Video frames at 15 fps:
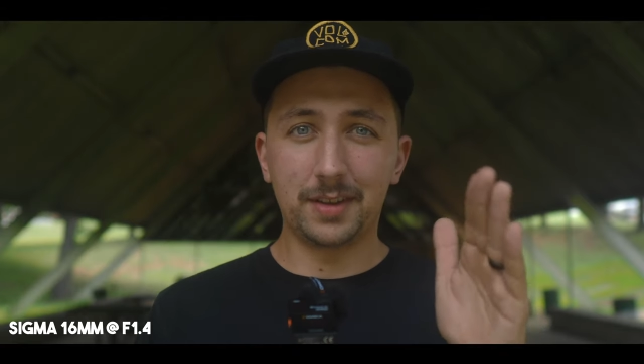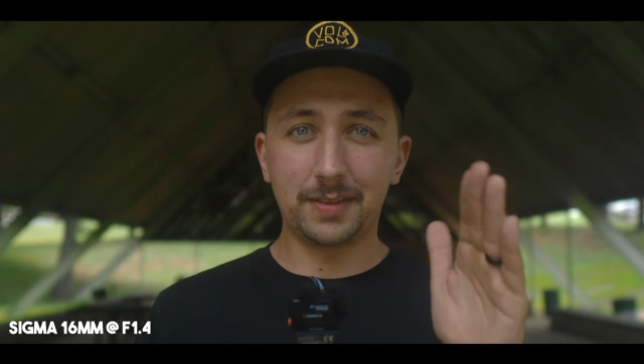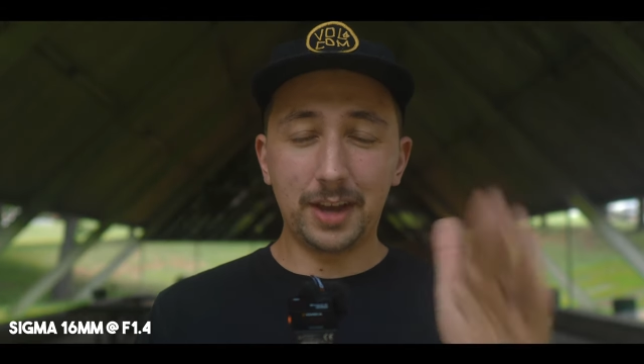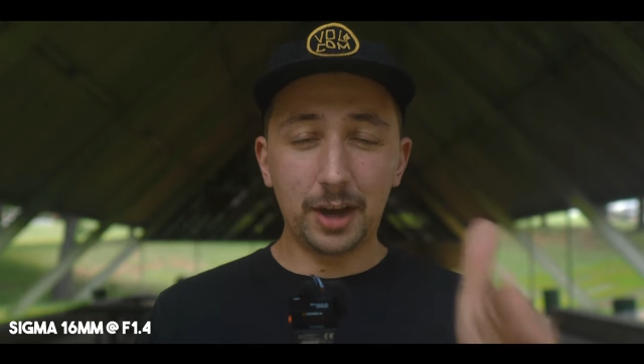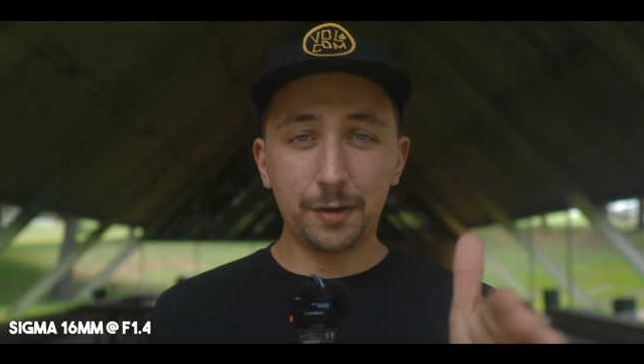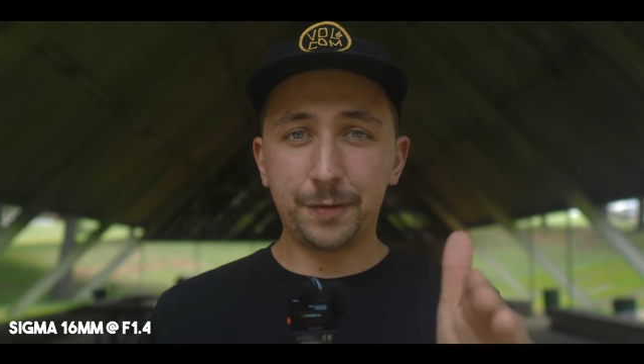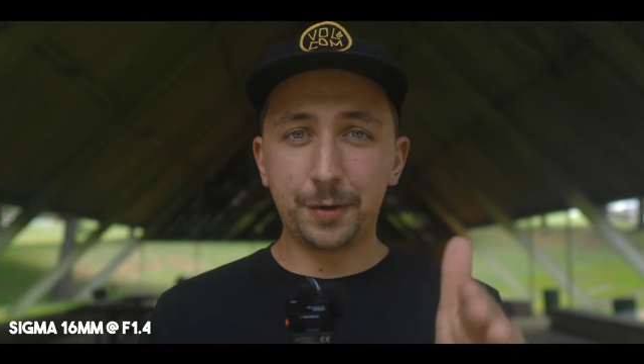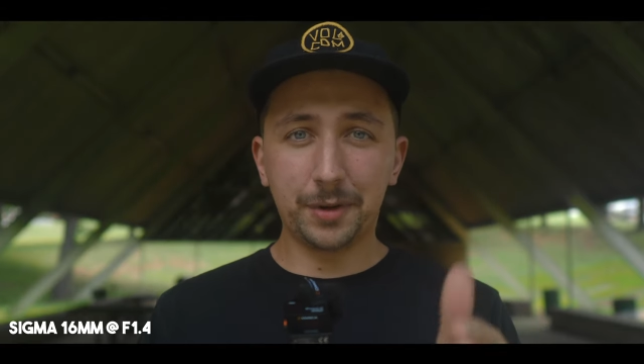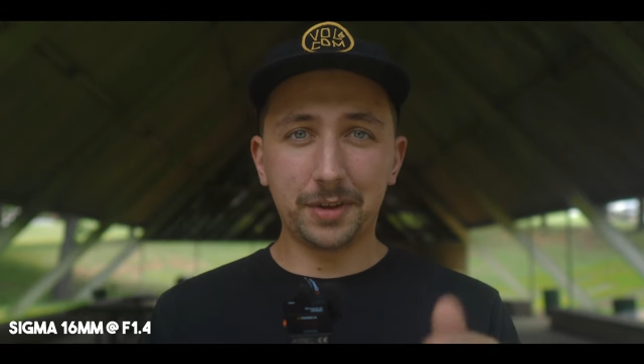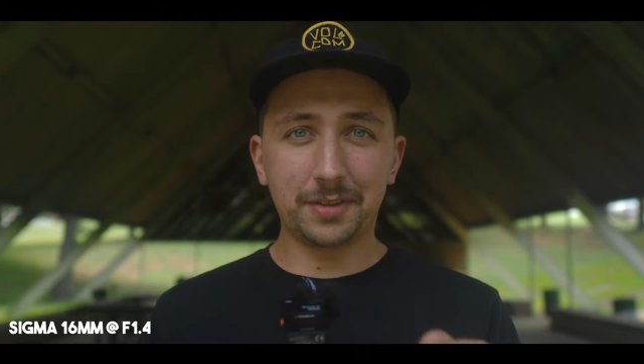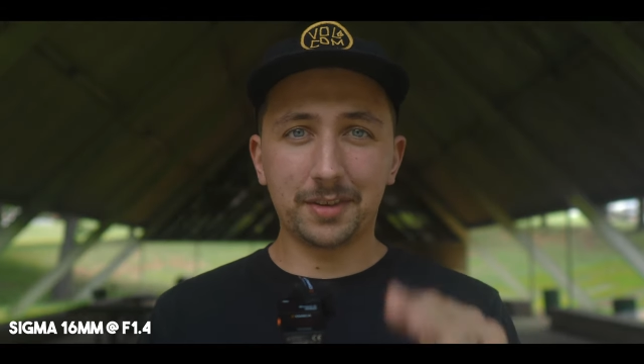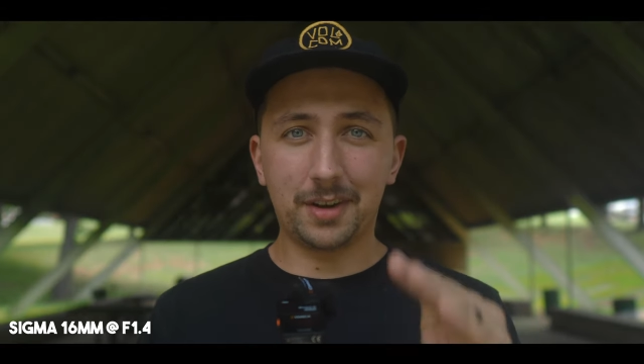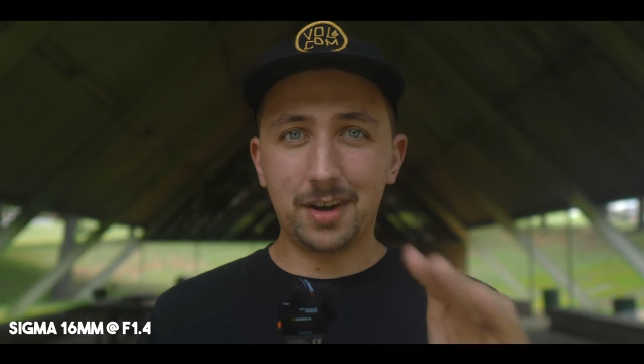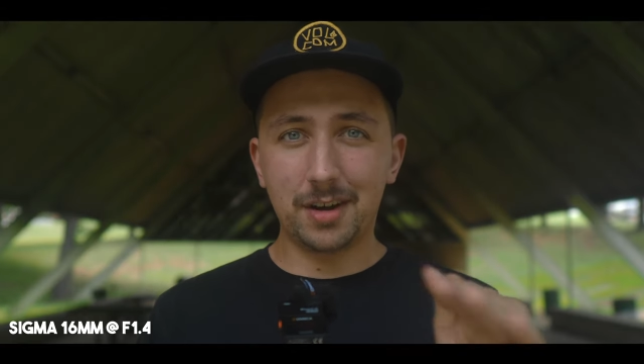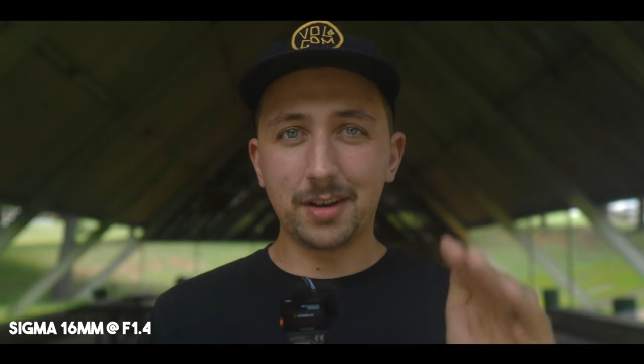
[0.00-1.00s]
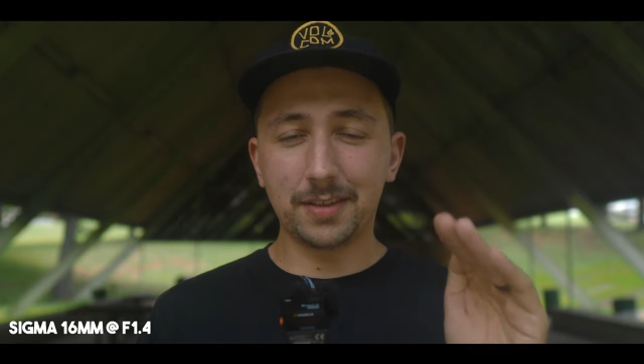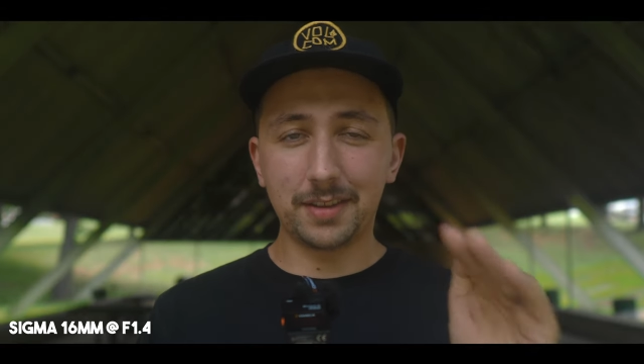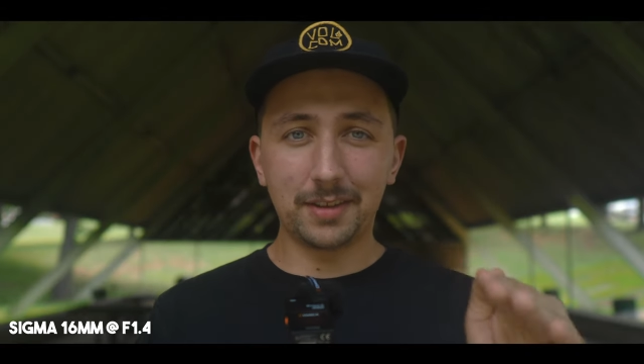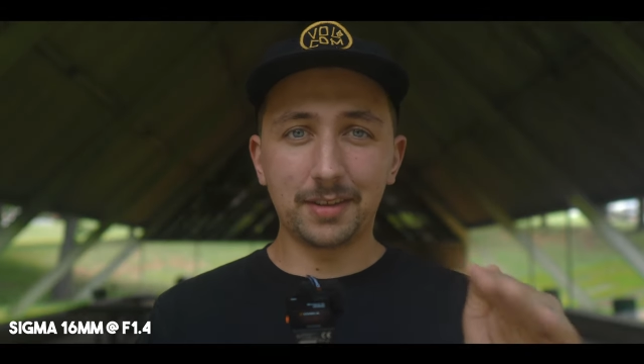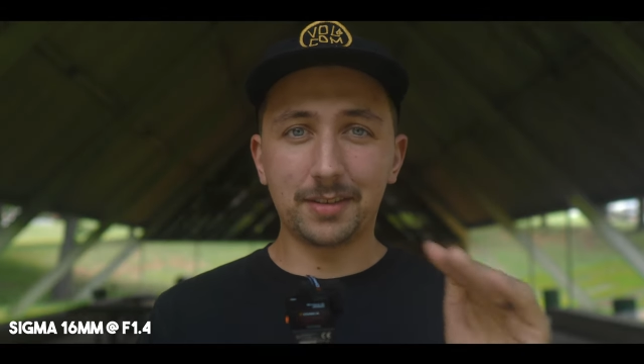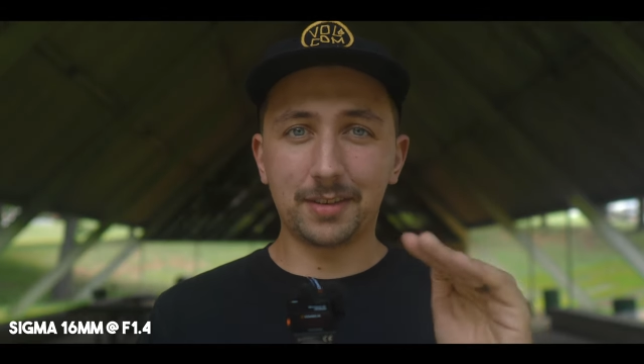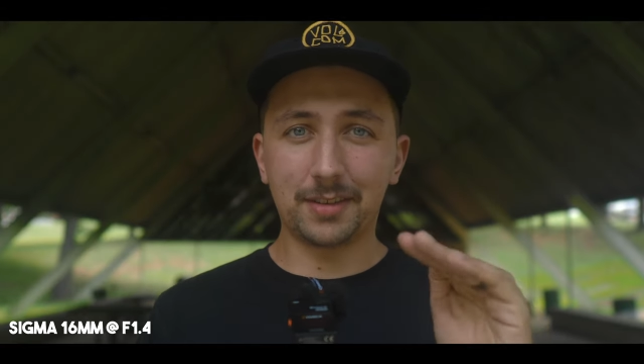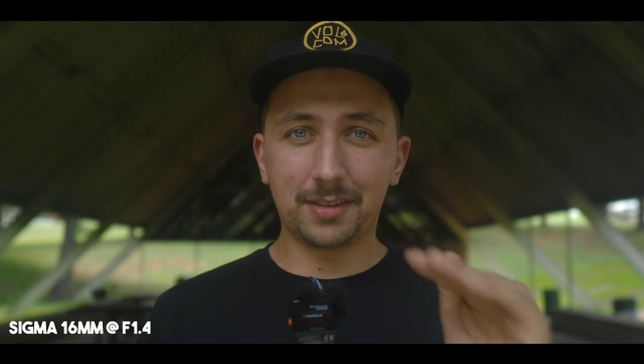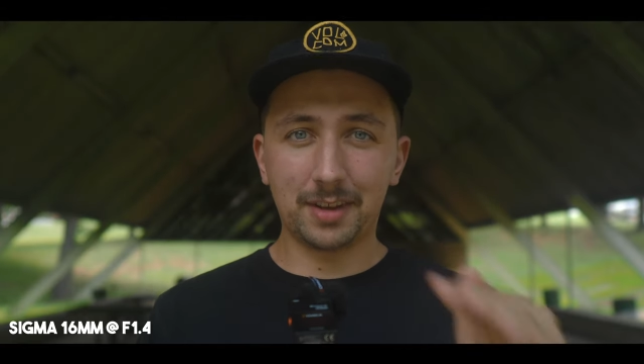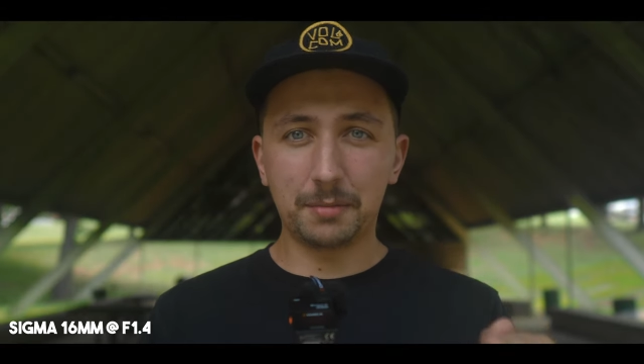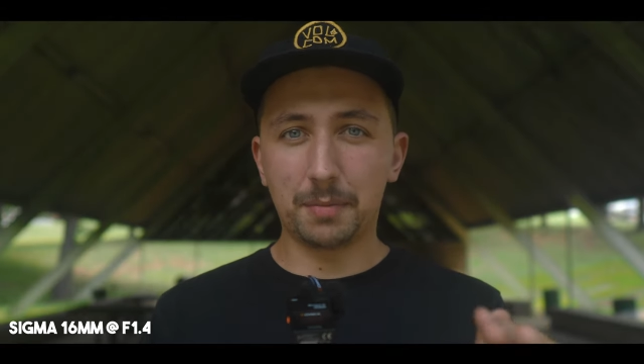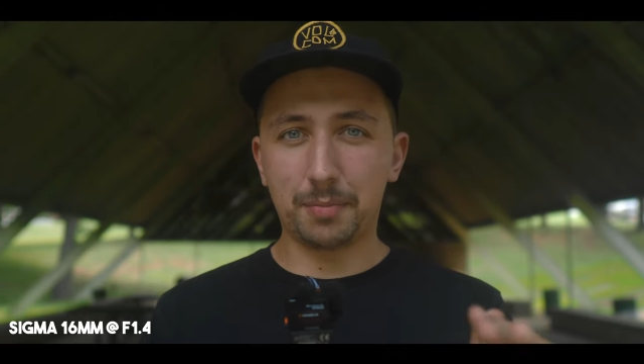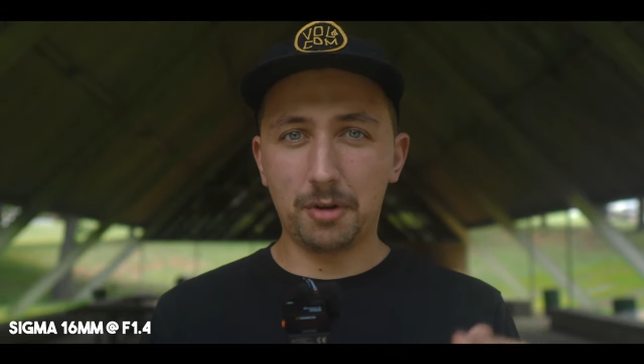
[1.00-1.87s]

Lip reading: the autofocus on these Sigma